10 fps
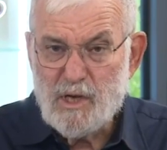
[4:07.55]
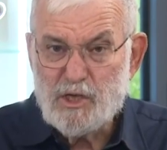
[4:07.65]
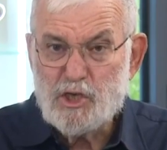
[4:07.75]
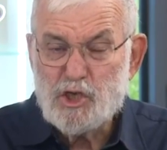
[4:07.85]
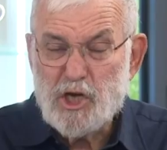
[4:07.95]
Will
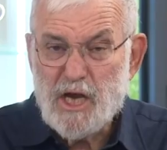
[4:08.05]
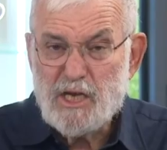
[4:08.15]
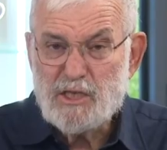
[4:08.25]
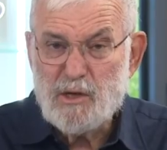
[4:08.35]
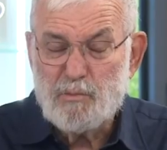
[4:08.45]
it
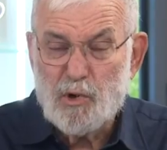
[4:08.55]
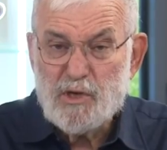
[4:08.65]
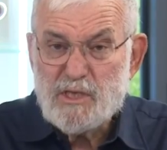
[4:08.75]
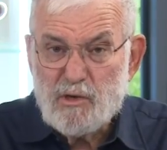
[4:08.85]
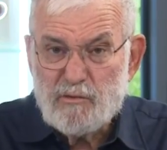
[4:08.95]
change the
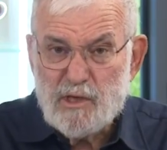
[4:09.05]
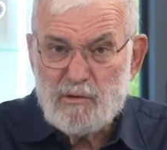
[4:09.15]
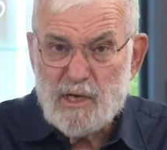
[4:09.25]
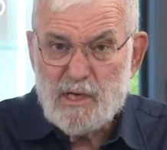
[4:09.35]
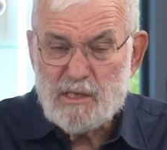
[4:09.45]
policy of
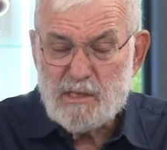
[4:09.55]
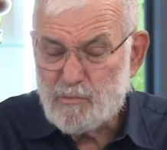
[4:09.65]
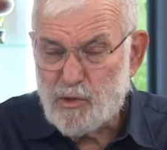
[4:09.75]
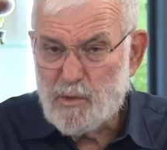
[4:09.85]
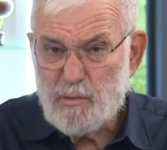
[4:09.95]
the
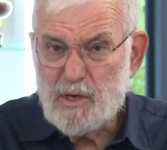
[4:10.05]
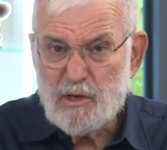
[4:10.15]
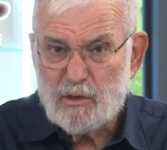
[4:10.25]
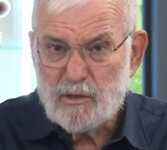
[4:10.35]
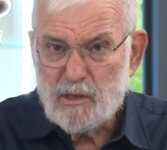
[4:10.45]
Iranians?
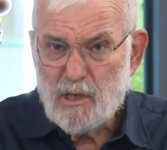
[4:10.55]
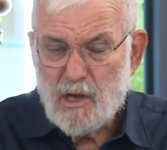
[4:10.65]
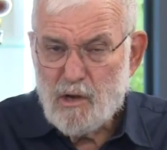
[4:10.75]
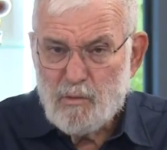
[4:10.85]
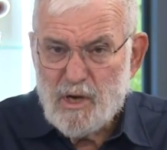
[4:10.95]
Probably not.
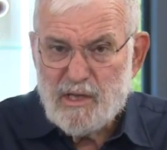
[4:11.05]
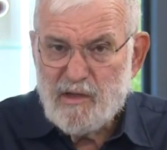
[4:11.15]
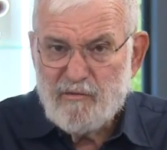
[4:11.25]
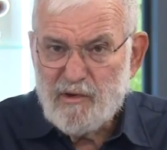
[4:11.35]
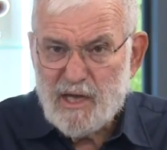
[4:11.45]
Will
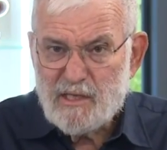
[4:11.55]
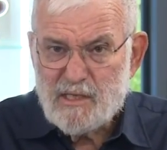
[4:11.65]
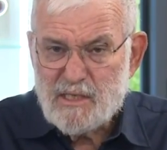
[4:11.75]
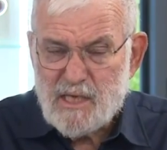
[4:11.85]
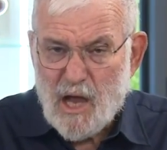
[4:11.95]
they
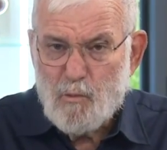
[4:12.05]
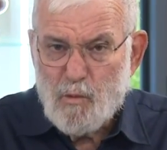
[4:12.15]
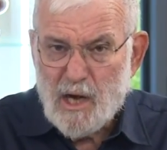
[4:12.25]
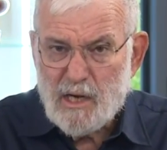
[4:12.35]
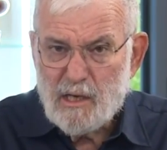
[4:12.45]
find
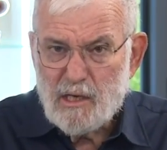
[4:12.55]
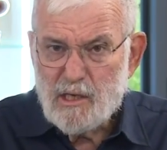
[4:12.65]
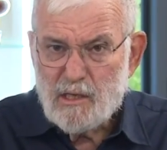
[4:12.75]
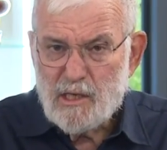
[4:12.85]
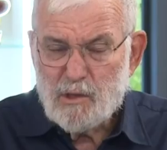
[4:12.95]
someone
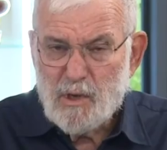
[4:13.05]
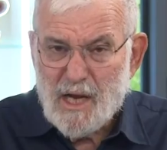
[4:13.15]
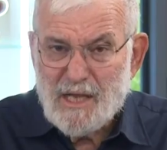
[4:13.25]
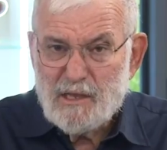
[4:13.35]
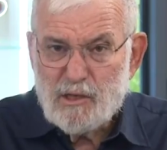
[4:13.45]
that
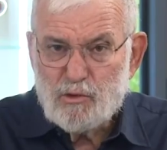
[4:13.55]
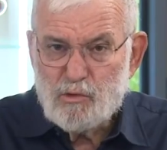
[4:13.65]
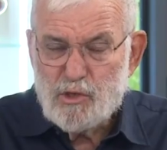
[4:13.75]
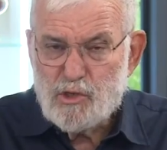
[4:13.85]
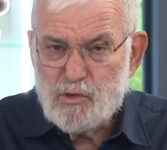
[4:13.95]
will enter
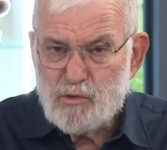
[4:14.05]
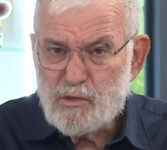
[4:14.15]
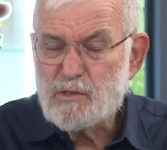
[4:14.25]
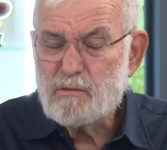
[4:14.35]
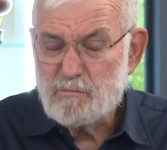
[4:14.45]
to
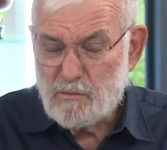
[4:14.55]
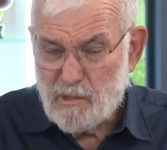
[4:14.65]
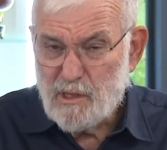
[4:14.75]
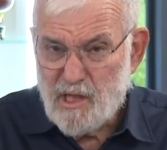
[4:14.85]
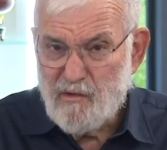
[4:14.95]
issues?
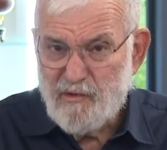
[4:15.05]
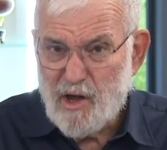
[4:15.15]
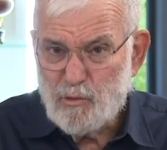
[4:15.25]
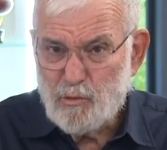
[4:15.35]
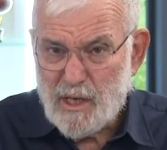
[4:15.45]
they
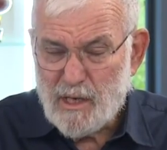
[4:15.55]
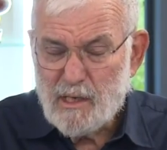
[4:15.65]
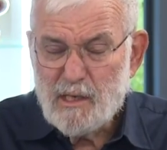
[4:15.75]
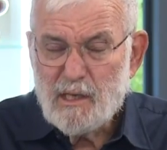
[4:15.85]
found one.